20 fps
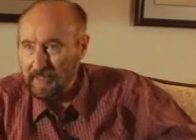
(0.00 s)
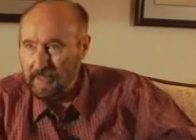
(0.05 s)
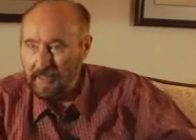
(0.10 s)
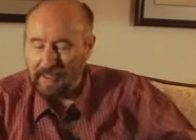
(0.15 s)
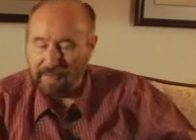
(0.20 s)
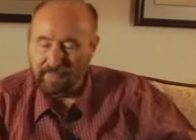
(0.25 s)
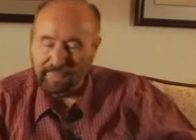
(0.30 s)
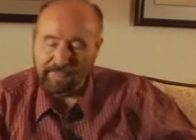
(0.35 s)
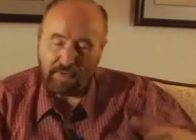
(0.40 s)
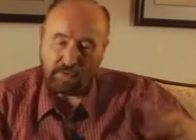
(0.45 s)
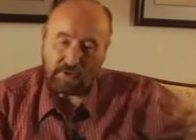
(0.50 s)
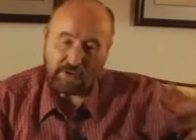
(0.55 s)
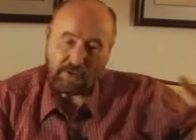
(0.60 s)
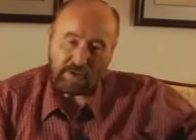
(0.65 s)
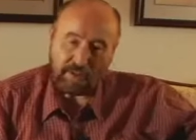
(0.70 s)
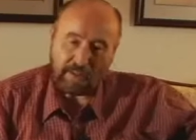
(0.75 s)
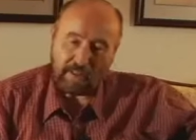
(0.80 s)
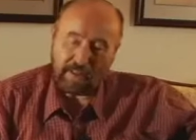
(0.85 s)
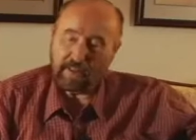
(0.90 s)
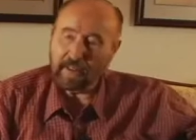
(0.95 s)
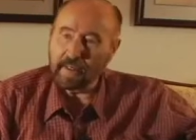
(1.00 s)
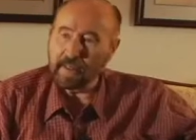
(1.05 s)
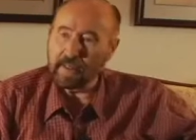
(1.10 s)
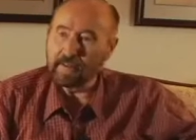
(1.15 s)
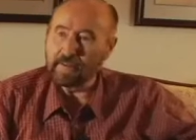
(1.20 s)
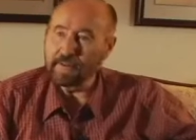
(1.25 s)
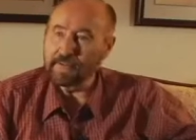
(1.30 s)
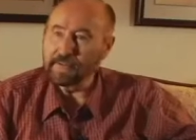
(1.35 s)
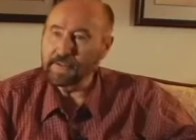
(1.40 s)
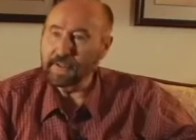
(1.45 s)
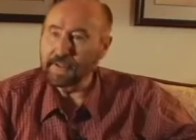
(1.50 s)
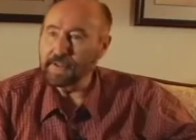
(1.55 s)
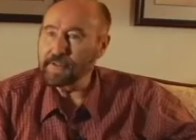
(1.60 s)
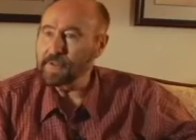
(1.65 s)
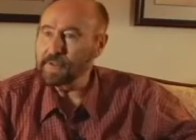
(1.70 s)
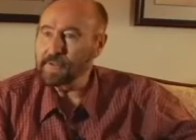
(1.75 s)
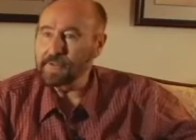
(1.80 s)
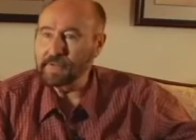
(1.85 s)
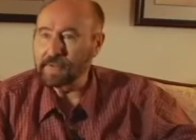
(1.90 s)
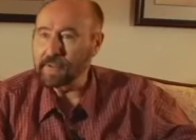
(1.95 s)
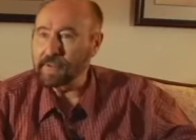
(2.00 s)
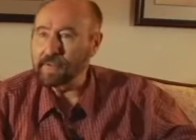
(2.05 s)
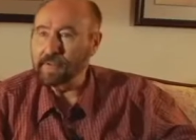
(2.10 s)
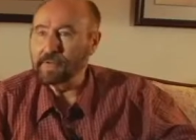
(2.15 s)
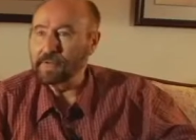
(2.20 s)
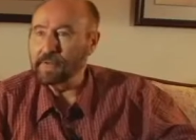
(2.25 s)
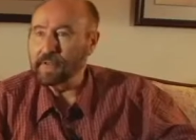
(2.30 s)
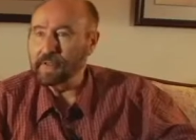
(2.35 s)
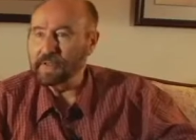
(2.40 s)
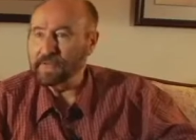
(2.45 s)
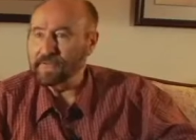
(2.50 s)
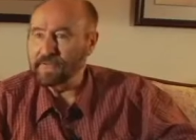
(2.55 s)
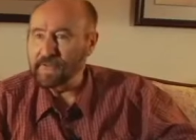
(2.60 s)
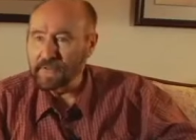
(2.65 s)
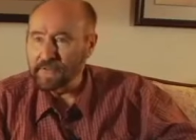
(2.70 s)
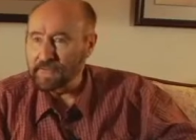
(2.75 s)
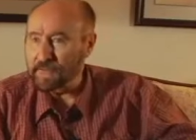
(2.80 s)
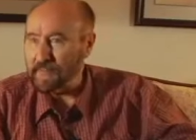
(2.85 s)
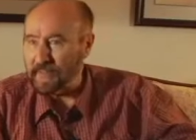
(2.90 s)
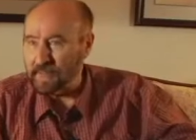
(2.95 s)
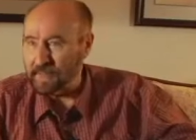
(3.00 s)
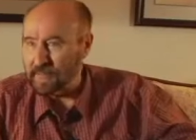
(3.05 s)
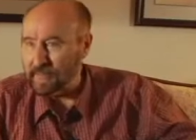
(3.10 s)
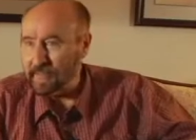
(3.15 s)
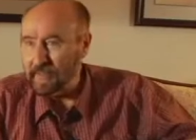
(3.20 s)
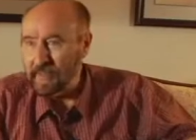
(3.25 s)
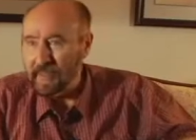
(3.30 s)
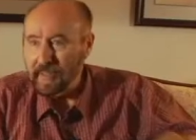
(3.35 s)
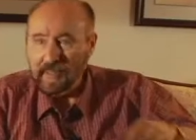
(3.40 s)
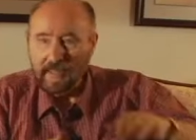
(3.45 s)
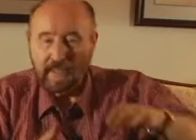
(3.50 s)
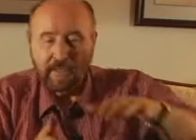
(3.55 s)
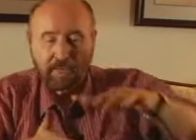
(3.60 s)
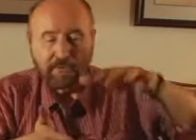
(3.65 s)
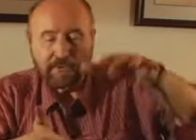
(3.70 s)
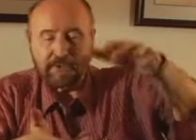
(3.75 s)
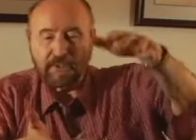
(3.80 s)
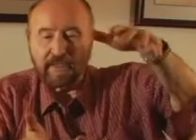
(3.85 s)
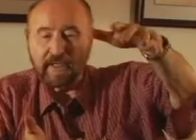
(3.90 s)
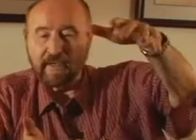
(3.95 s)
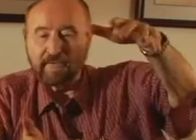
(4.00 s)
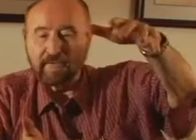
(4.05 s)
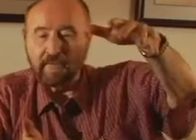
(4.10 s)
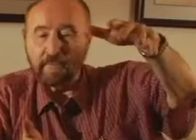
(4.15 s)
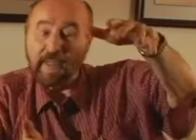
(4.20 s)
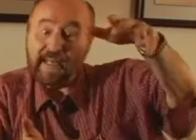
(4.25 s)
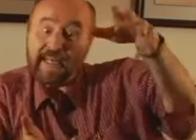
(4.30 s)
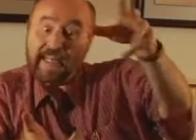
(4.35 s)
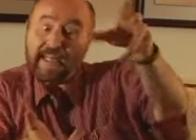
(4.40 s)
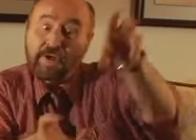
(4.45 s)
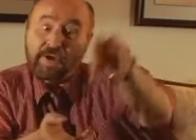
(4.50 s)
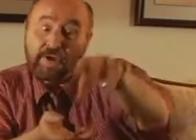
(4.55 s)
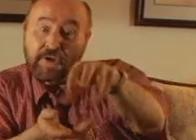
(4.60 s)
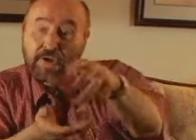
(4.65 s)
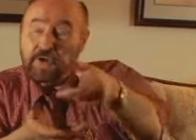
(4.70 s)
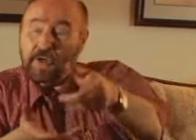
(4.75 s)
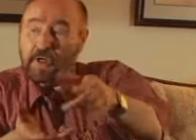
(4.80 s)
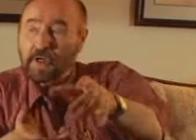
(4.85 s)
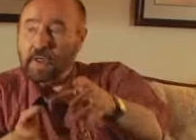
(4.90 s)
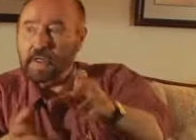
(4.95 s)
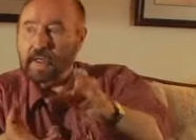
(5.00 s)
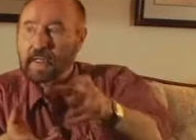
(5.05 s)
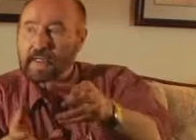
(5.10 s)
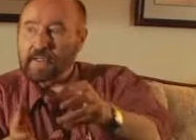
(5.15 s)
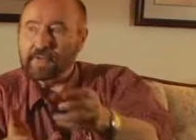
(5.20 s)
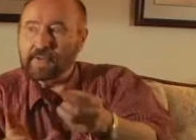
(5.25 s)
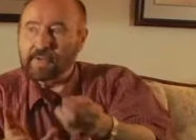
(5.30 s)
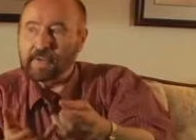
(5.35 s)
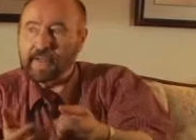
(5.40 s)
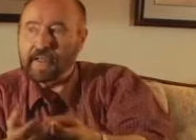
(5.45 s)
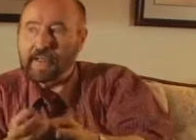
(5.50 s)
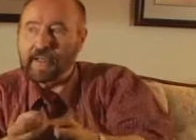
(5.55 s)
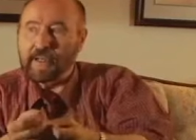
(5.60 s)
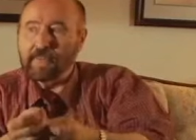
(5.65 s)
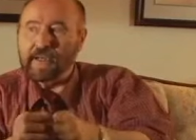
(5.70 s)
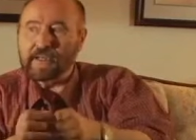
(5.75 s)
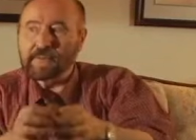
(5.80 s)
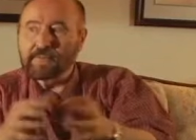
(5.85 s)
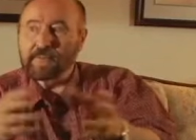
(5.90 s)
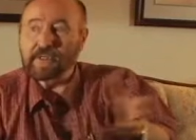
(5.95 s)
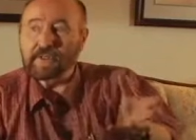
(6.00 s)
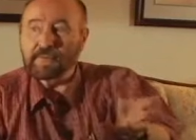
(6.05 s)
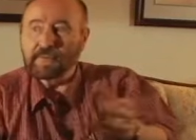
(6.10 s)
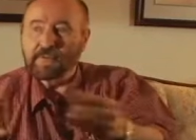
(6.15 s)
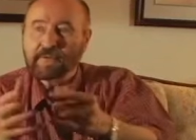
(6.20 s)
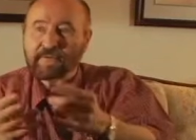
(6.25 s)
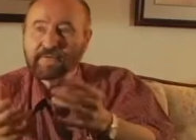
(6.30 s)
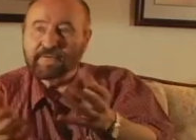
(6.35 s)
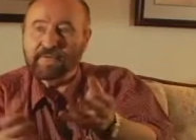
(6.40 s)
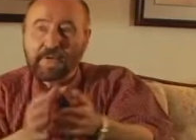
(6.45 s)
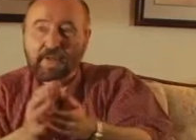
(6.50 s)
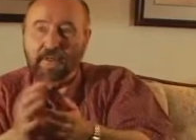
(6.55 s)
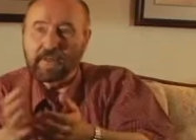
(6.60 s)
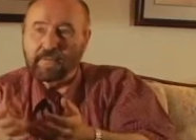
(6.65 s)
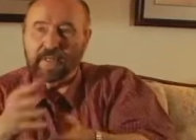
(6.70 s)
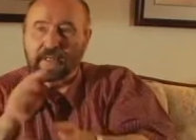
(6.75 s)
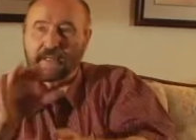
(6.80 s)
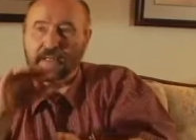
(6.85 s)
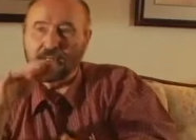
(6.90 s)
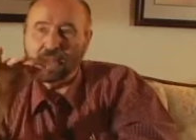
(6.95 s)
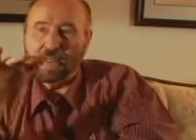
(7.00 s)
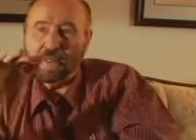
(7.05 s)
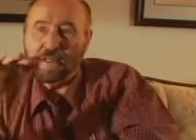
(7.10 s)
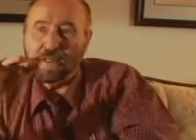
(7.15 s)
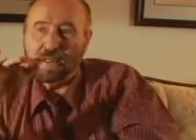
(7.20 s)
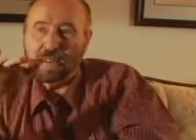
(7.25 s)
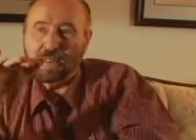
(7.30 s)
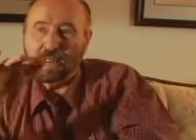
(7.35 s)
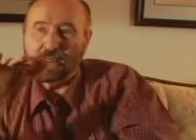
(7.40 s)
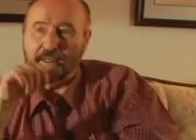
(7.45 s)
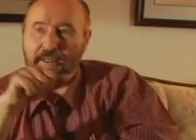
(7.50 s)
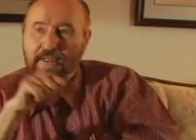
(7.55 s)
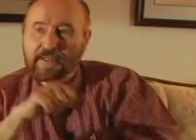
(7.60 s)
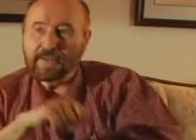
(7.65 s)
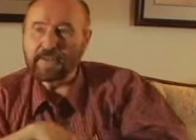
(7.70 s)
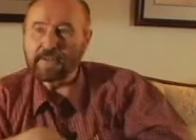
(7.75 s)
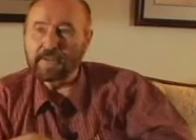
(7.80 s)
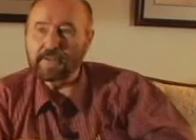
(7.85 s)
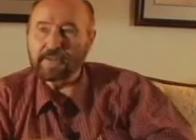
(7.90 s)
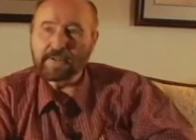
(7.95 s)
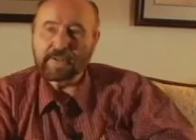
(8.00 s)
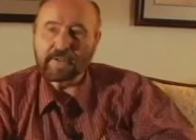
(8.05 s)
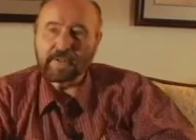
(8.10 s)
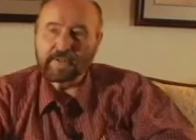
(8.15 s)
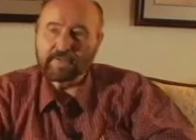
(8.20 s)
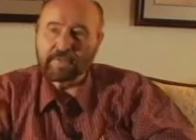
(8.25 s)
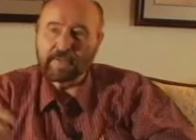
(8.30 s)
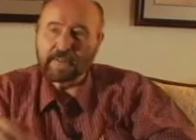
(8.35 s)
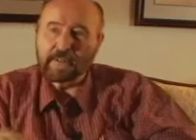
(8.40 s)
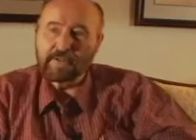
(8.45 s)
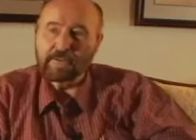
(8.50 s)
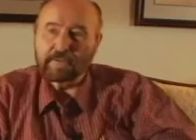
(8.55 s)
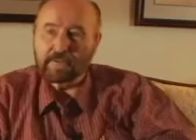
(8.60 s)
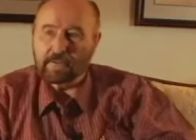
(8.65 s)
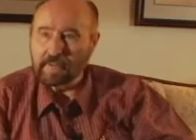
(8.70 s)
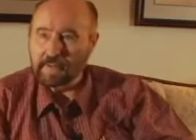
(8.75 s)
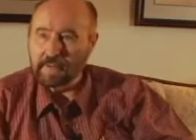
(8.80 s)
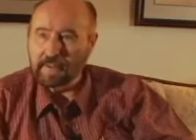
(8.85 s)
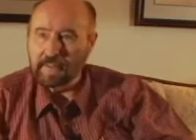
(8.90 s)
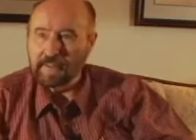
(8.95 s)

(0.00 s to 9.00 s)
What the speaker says: Unfortunately, they continued to ignore his first paper, which gave them an internal electrodynamics much more fundamental than the external stuff we use.